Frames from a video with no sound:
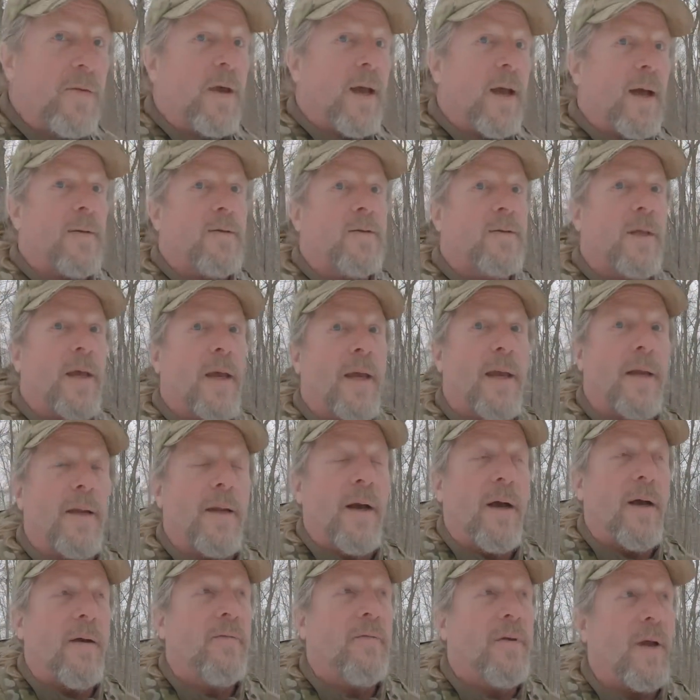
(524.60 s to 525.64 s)
thing I was
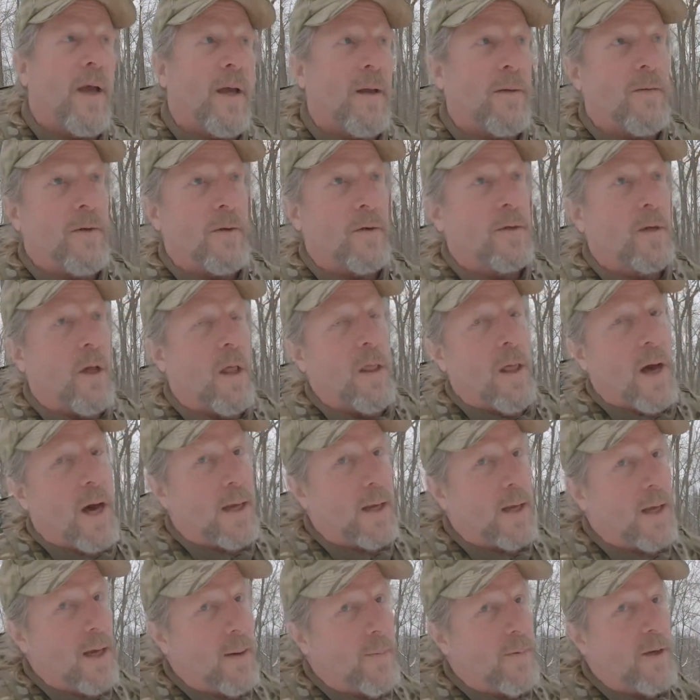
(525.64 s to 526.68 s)
thinking of, and there's a
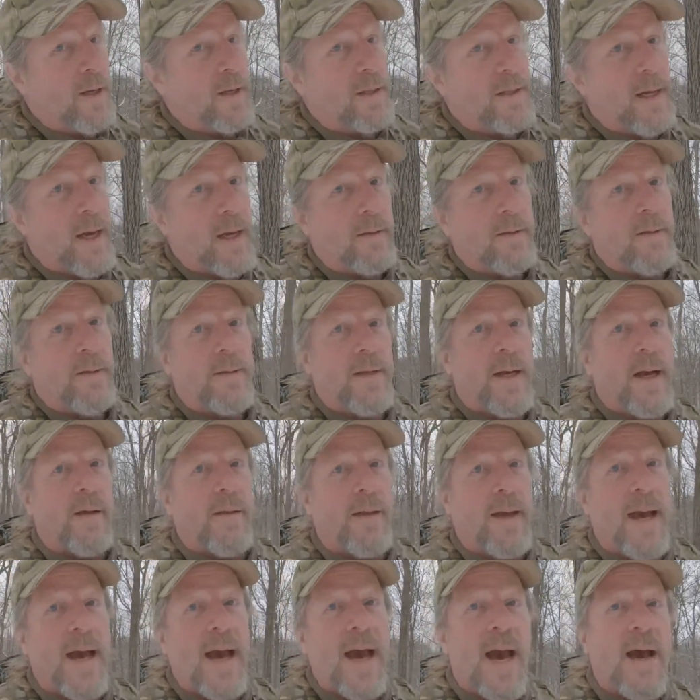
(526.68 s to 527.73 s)
lot of companies out there now
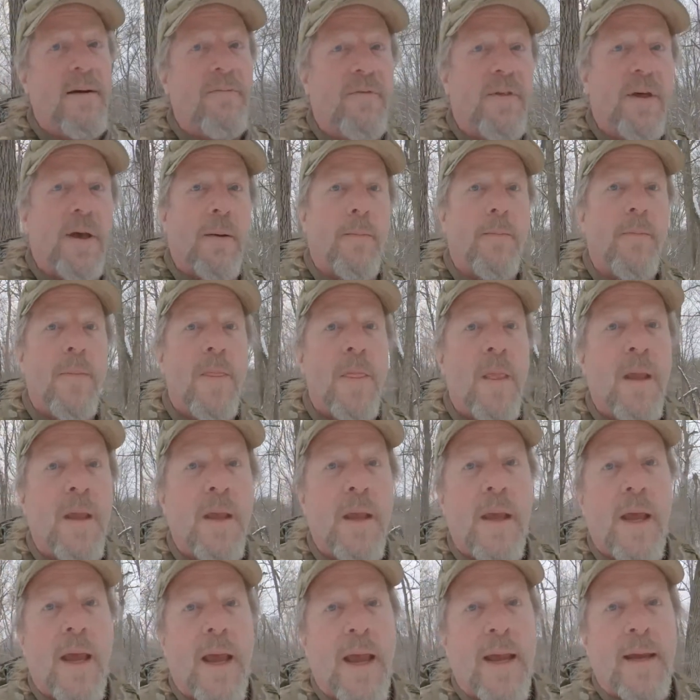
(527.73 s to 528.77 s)
that have them,
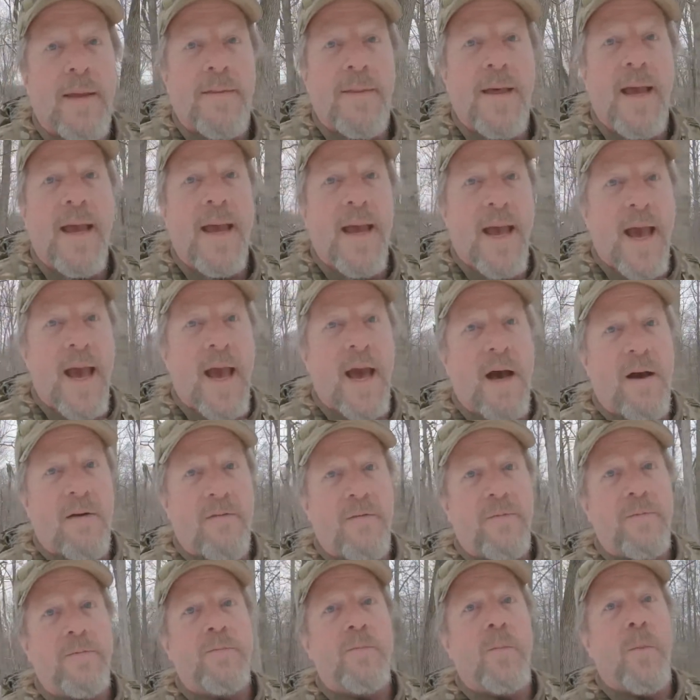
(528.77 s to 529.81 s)
and they
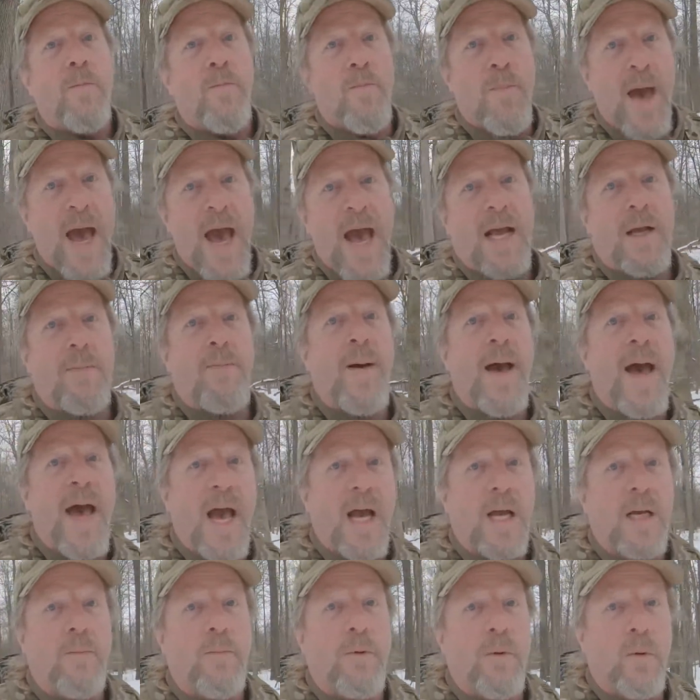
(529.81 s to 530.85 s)
have
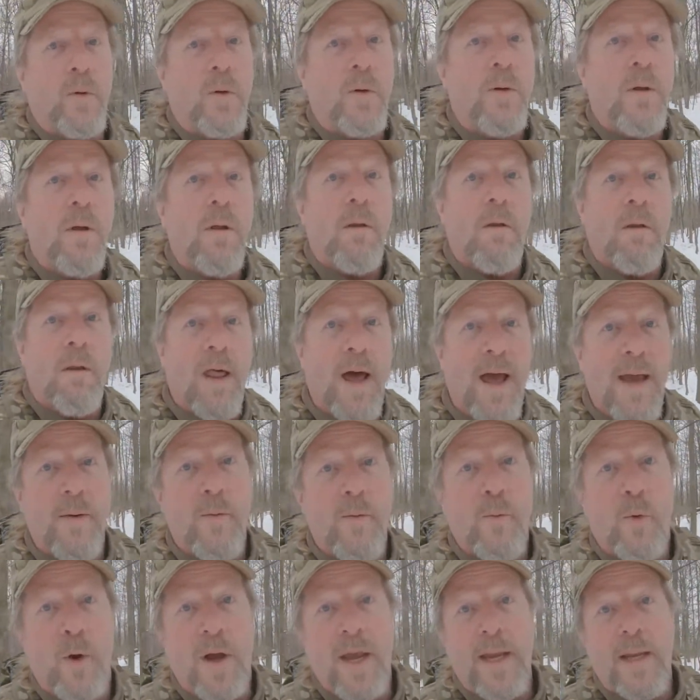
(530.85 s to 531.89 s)
backpackable
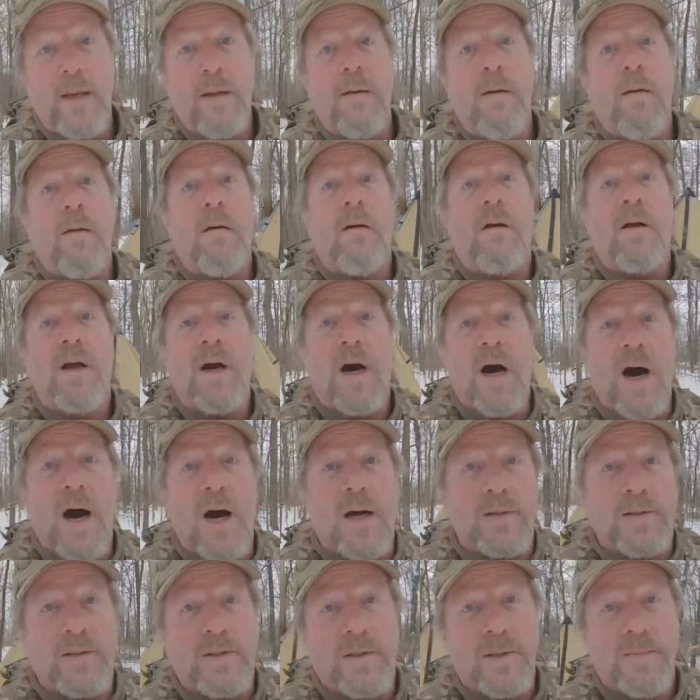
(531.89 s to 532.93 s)
lightweight
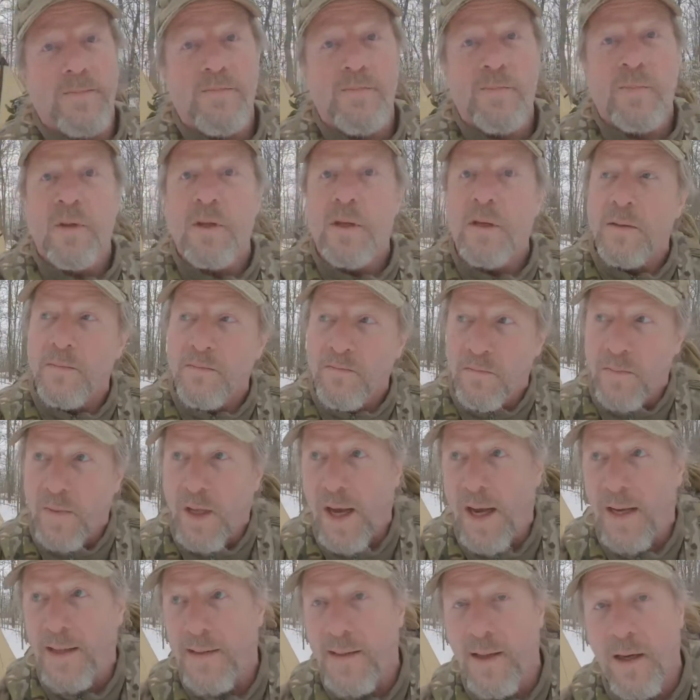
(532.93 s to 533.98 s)
cots.
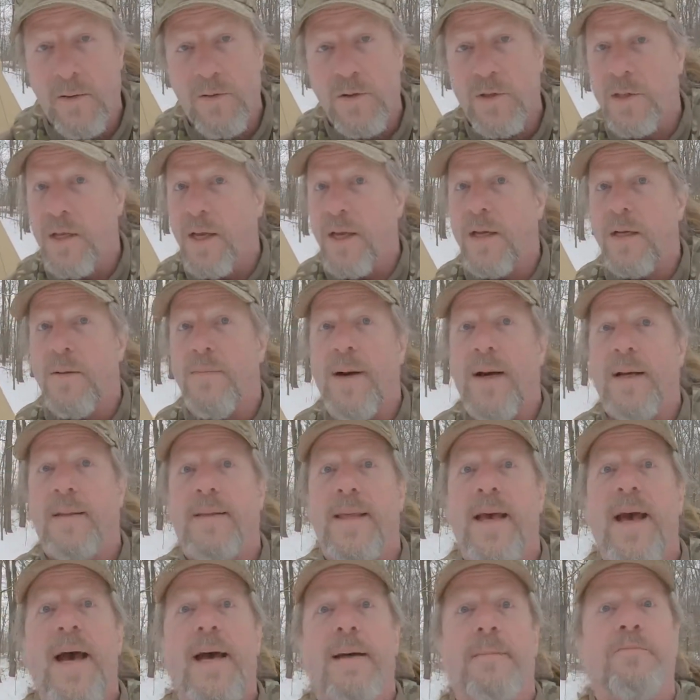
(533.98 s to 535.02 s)
I, th- I was thinking about
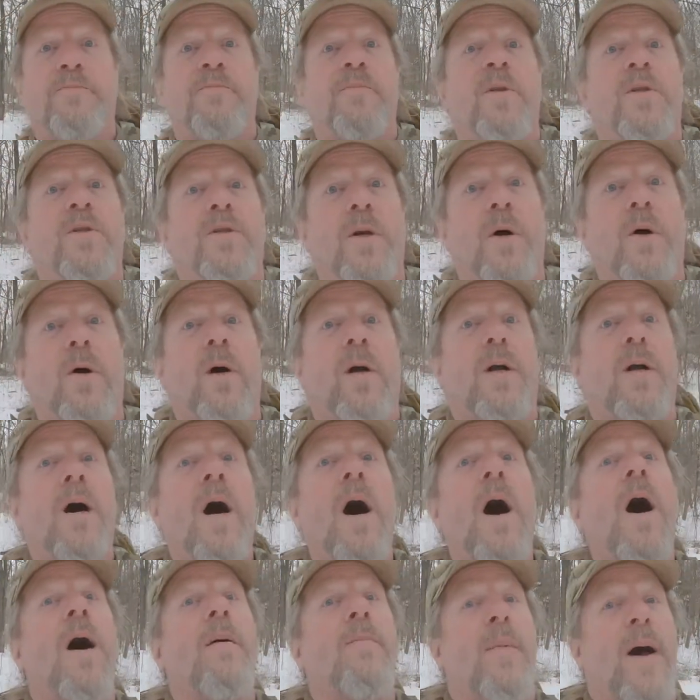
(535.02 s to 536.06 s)
that. So a
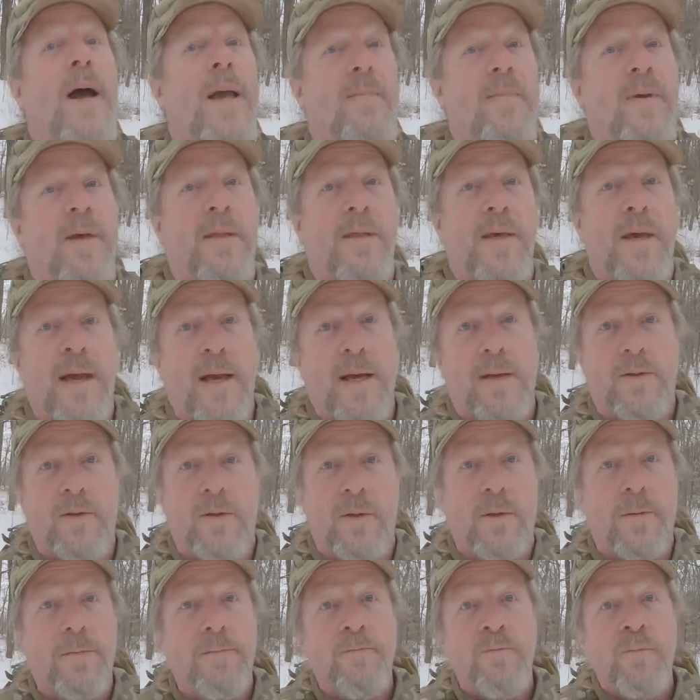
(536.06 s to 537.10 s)
cot might be the
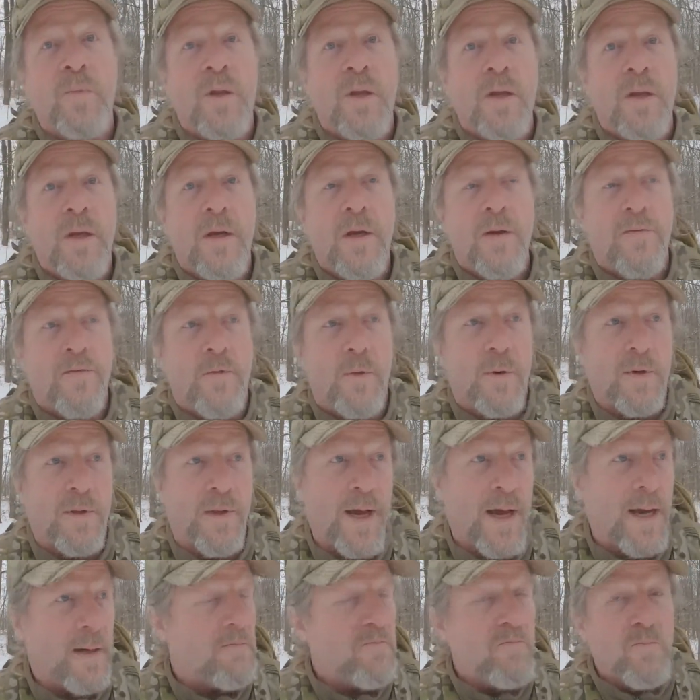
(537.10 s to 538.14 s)
answer for
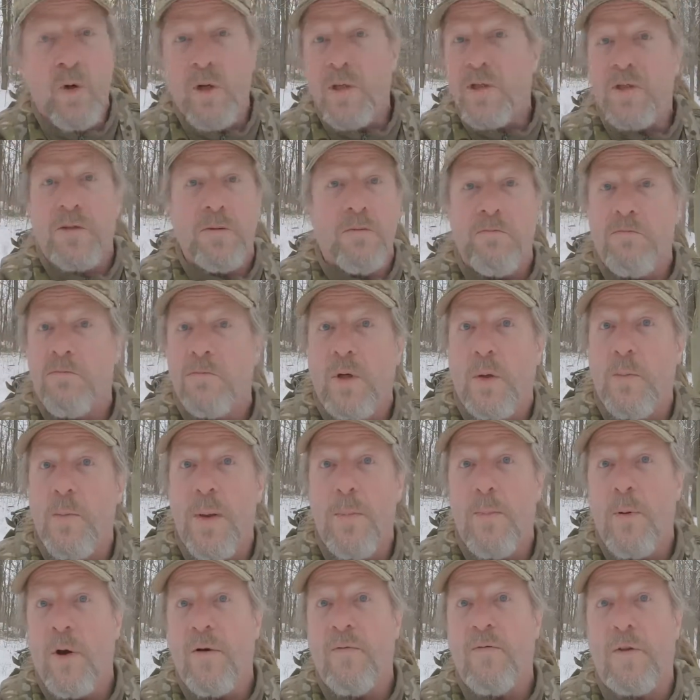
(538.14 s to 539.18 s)
that, which would be
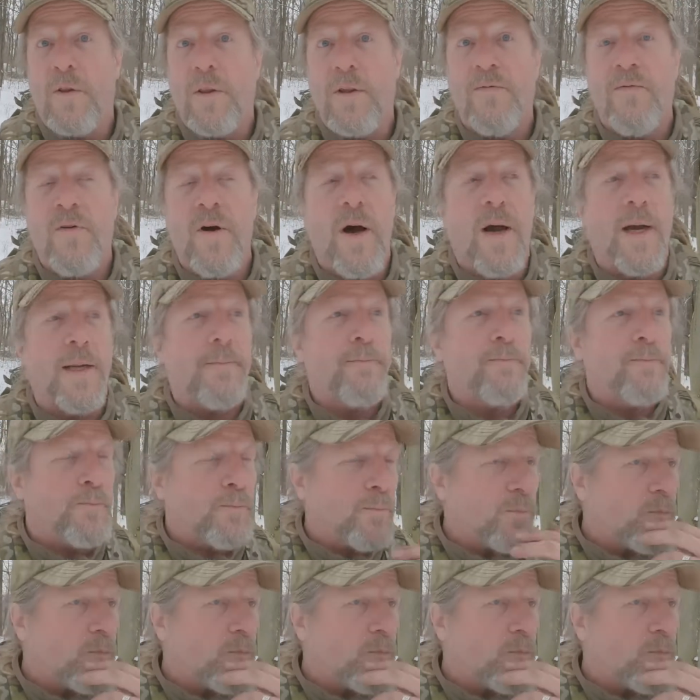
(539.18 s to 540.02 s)
perfectly fine.